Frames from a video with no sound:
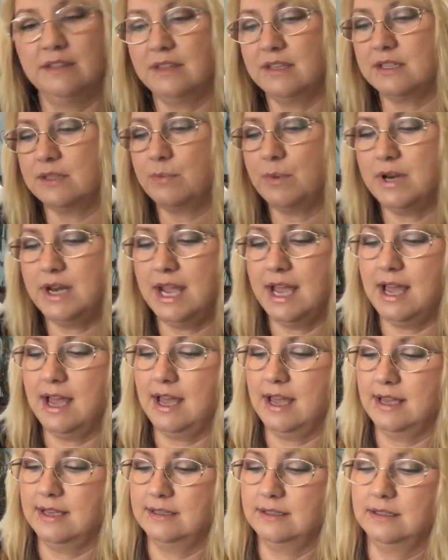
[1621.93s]
this one
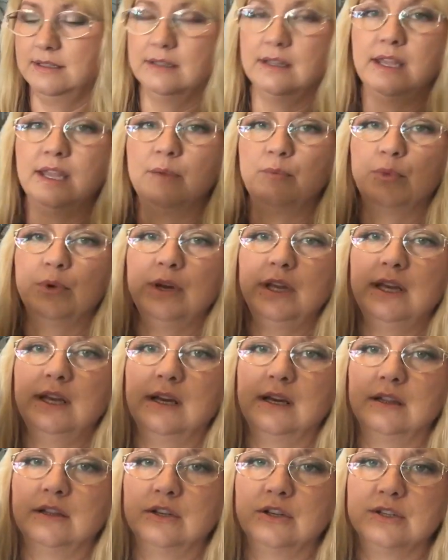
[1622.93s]
had like pretty
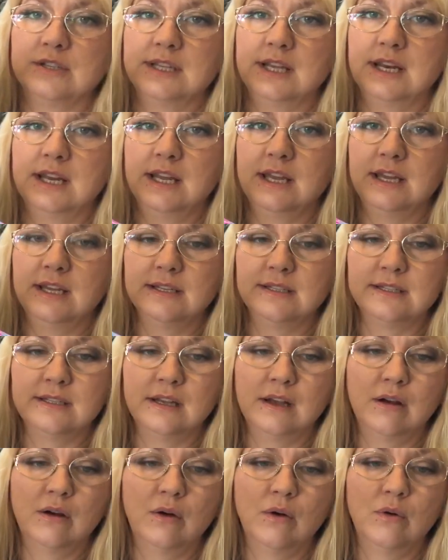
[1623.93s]
colors in it.
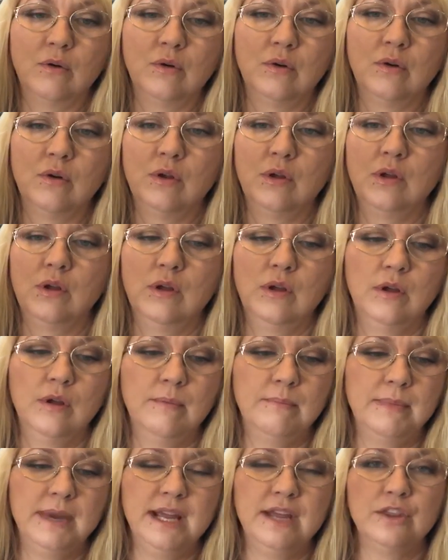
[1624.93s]
So
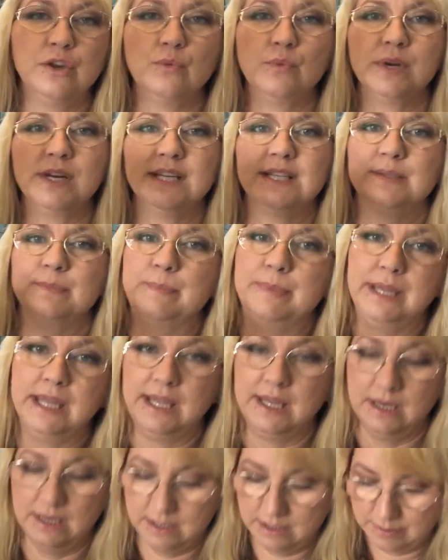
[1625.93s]
my other one is
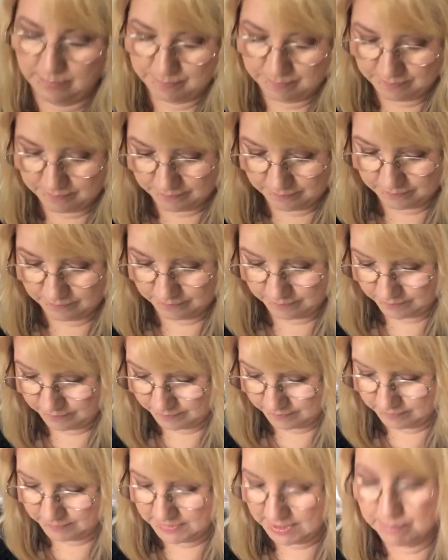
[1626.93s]
pink.
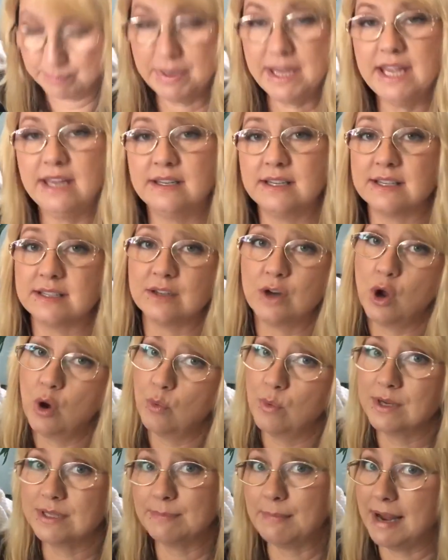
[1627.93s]
Pink doesn't
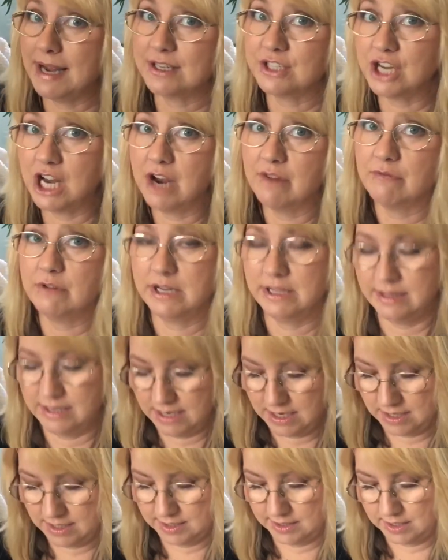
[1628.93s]
always match
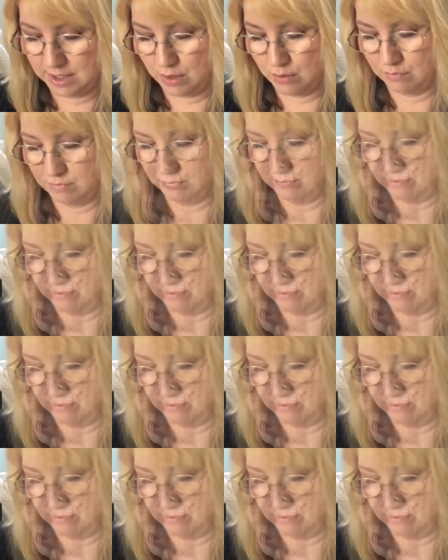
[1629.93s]
everything, so.